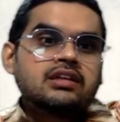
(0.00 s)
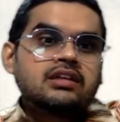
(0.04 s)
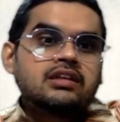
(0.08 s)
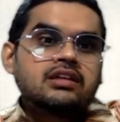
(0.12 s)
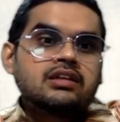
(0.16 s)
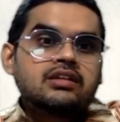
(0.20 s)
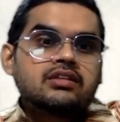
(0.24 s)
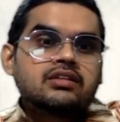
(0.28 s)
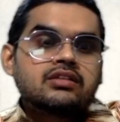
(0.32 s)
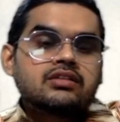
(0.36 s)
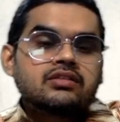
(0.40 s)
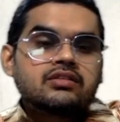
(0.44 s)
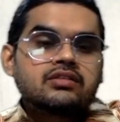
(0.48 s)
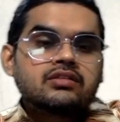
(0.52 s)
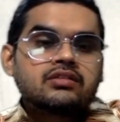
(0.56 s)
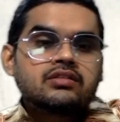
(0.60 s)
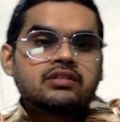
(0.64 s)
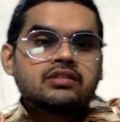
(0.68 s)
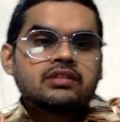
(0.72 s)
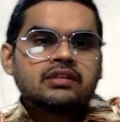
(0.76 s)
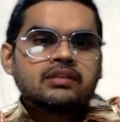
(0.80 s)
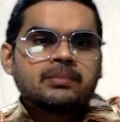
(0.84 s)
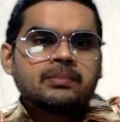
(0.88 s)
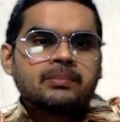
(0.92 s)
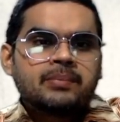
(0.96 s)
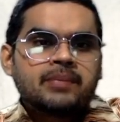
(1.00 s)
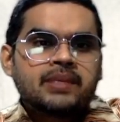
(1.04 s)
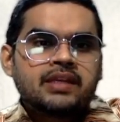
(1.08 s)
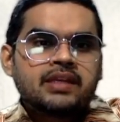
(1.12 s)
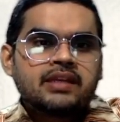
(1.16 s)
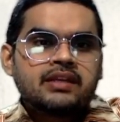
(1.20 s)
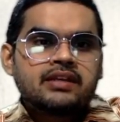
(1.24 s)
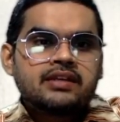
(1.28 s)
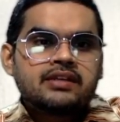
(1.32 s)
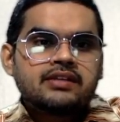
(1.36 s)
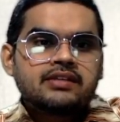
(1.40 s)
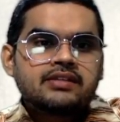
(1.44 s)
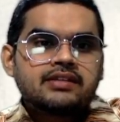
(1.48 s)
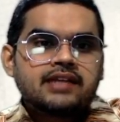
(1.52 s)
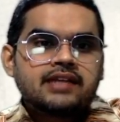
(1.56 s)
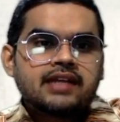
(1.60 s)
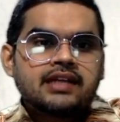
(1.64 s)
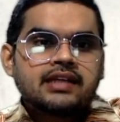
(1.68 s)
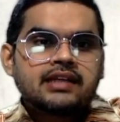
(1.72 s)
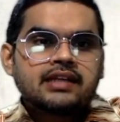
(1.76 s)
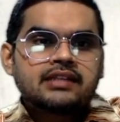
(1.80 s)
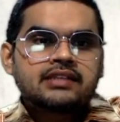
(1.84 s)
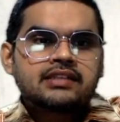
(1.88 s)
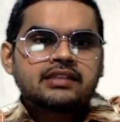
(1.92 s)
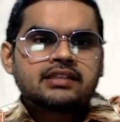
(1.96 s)
So P is that
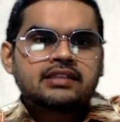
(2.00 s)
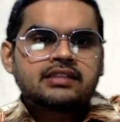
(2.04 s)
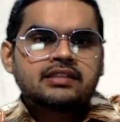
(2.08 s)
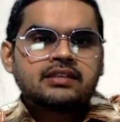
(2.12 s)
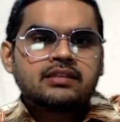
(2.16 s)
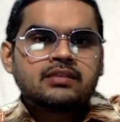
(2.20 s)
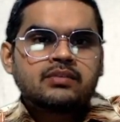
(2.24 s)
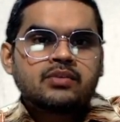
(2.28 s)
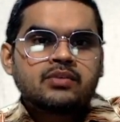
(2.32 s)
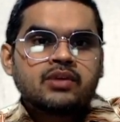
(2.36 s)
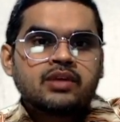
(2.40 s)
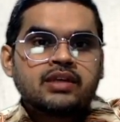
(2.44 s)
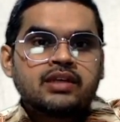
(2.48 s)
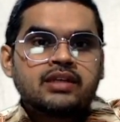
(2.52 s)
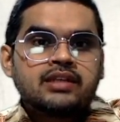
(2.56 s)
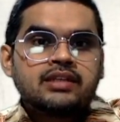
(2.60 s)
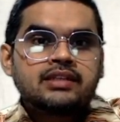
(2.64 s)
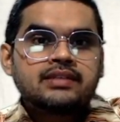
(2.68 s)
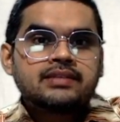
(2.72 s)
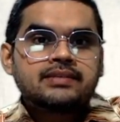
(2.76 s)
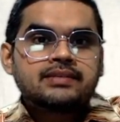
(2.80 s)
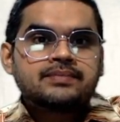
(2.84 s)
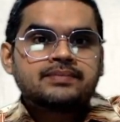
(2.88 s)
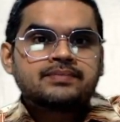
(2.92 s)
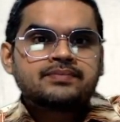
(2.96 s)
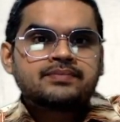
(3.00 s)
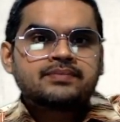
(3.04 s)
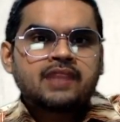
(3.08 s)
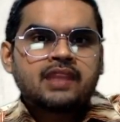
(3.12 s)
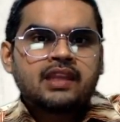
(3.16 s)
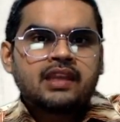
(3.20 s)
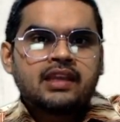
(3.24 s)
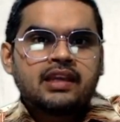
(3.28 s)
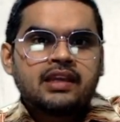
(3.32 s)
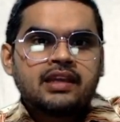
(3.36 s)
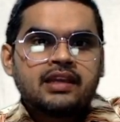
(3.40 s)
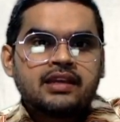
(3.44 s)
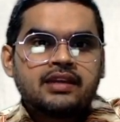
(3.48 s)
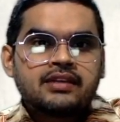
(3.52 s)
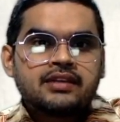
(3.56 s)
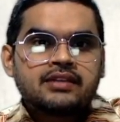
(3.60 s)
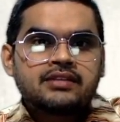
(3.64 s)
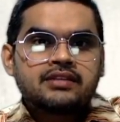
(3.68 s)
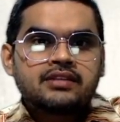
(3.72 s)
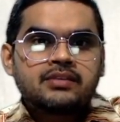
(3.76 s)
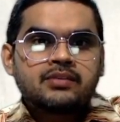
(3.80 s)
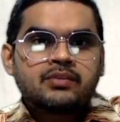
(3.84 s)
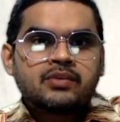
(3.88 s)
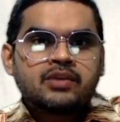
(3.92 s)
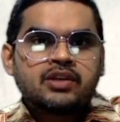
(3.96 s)
external point, A is
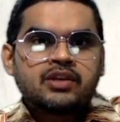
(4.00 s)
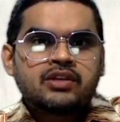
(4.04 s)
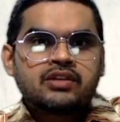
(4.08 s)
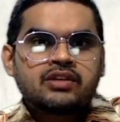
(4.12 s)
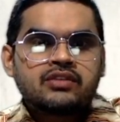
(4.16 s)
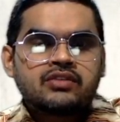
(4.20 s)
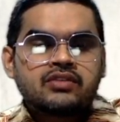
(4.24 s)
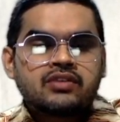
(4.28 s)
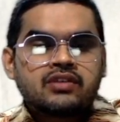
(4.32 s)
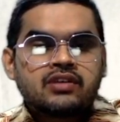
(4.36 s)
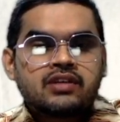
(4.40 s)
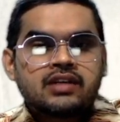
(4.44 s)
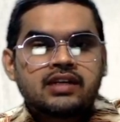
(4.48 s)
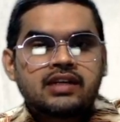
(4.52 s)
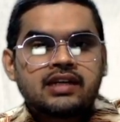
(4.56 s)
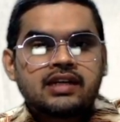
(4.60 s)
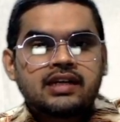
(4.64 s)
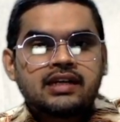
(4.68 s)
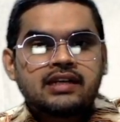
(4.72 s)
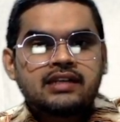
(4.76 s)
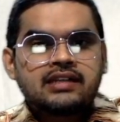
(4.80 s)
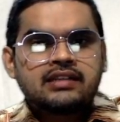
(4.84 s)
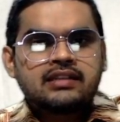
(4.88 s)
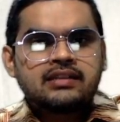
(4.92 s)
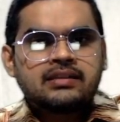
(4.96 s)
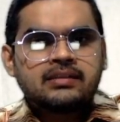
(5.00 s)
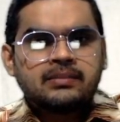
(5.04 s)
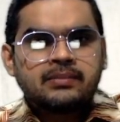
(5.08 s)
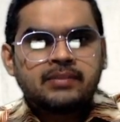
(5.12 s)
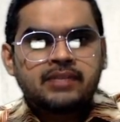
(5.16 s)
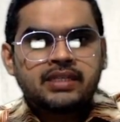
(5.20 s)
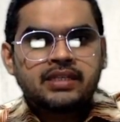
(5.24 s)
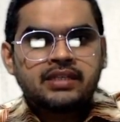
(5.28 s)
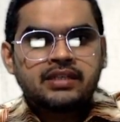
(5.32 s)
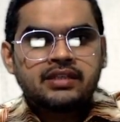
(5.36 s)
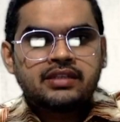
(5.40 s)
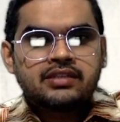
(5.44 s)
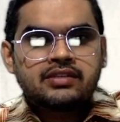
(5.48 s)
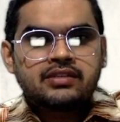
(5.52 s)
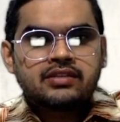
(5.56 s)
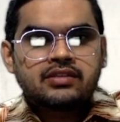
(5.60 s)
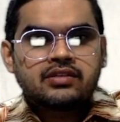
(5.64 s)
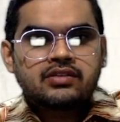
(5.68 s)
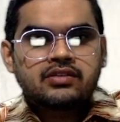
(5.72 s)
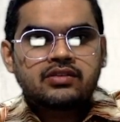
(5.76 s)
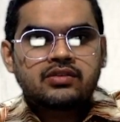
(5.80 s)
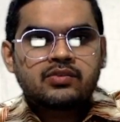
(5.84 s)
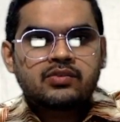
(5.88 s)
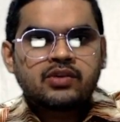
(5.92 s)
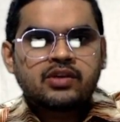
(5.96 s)
the point of contact, B is
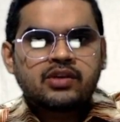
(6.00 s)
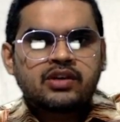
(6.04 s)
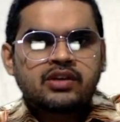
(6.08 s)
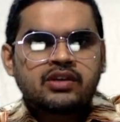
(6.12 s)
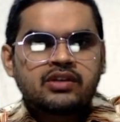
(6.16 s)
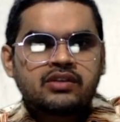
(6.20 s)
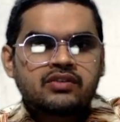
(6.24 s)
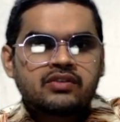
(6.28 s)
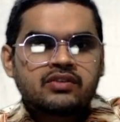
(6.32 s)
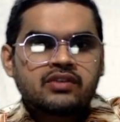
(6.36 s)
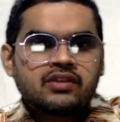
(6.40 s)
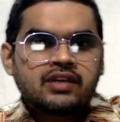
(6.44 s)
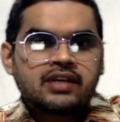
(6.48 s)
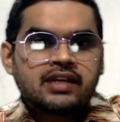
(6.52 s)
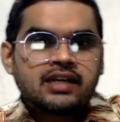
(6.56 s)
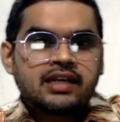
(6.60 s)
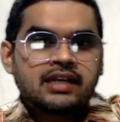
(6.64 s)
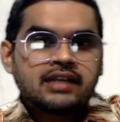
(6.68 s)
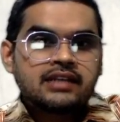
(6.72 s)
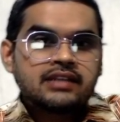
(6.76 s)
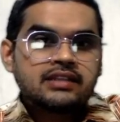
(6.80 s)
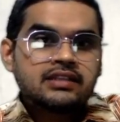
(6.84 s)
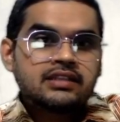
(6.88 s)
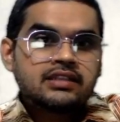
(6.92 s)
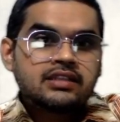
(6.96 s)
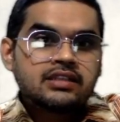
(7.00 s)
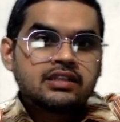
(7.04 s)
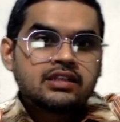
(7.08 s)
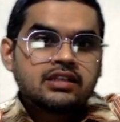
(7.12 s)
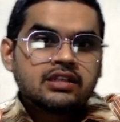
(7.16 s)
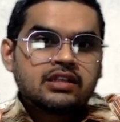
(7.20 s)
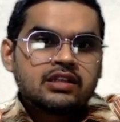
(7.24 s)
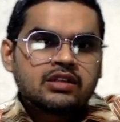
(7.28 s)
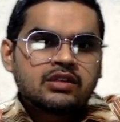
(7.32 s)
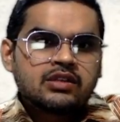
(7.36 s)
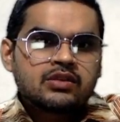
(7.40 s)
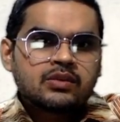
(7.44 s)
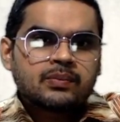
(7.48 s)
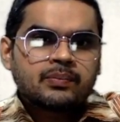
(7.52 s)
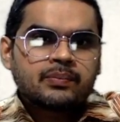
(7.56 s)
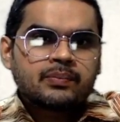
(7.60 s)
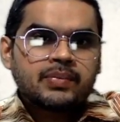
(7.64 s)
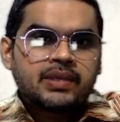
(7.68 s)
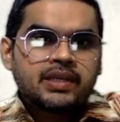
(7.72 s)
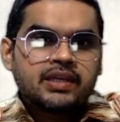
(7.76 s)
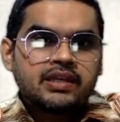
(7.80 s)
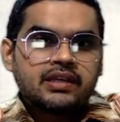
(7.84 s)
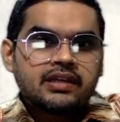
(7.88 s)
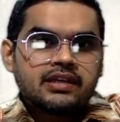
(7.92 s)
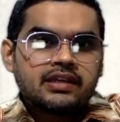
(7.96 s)
also point of contact. So
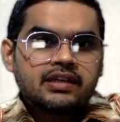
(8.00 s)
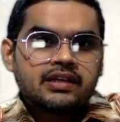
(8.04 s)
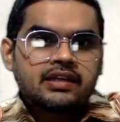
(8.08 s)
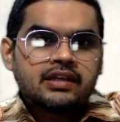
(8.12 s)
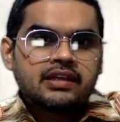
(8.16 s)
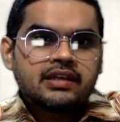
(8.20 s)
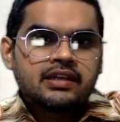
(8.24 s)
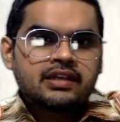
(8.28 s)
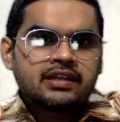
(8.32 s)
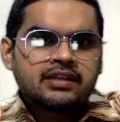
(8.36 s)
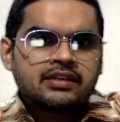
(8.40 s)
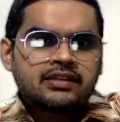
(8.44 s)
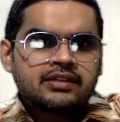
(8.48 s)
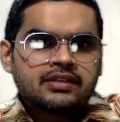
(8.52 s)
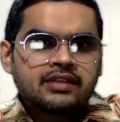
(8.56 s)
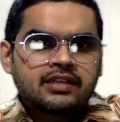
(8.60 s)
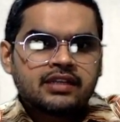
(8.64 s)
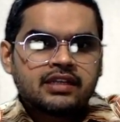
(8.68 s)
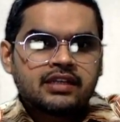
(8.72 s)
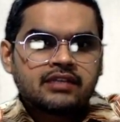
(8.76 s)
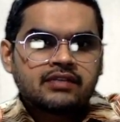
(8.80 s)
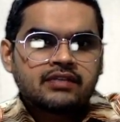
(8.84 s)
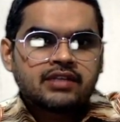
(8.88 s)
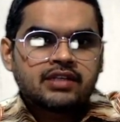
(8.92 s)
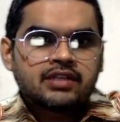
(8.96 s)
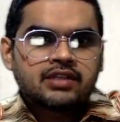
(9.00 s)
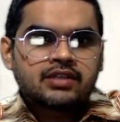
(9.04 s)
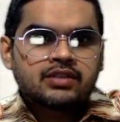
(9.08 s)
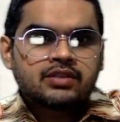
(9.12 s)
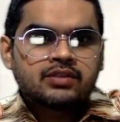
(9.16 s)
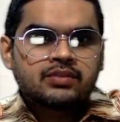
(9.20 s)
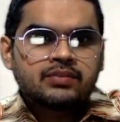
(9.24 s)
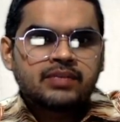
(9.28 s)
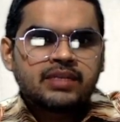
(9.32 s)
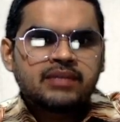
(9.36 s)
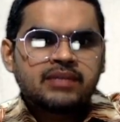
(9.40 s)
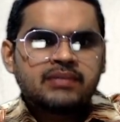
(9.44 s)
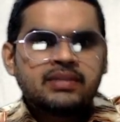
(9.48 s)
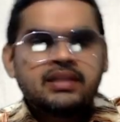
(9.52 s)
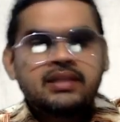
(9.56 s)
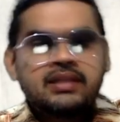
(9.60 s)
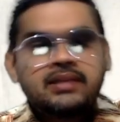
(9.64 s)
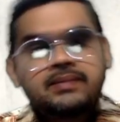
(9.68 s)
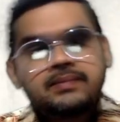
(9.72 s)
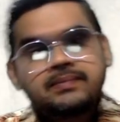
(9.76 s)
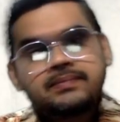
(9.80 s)
PA is equal to PB.